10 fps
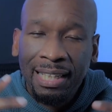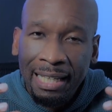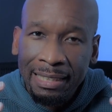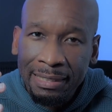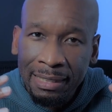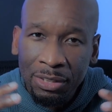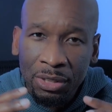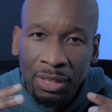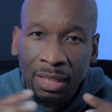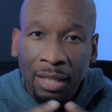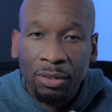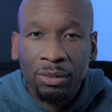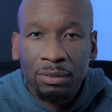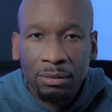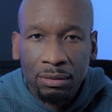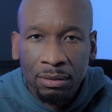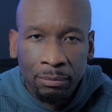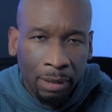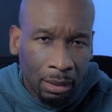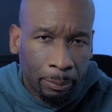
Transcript: and stitch it together to make the